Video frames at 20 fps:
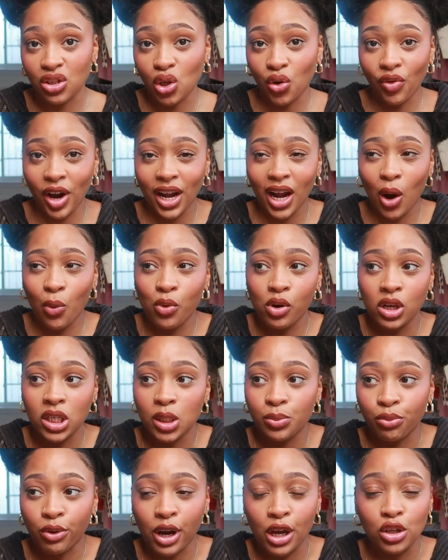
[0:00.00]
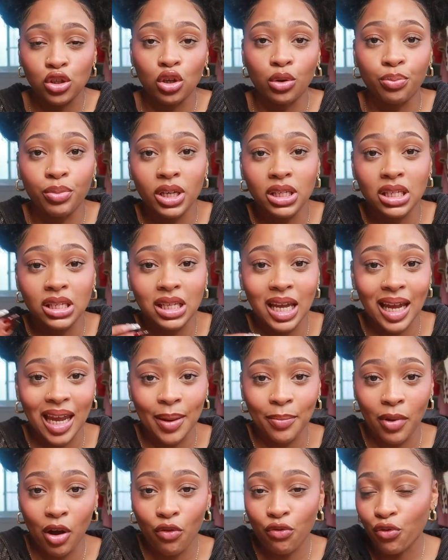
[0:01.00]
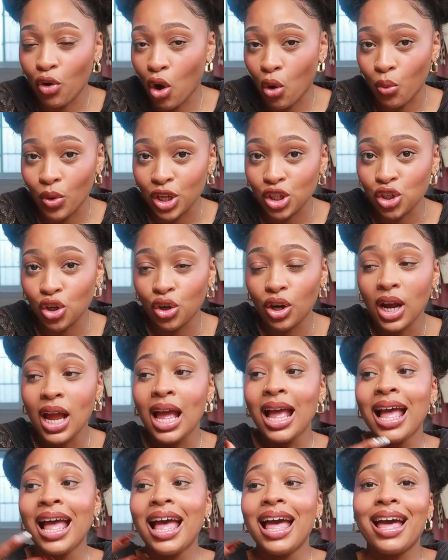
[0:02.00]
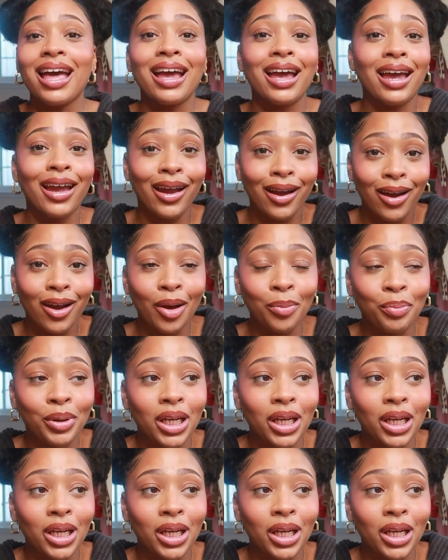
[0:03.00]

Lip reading: So right now we're in spring, so pieces that came out fall, winter, it could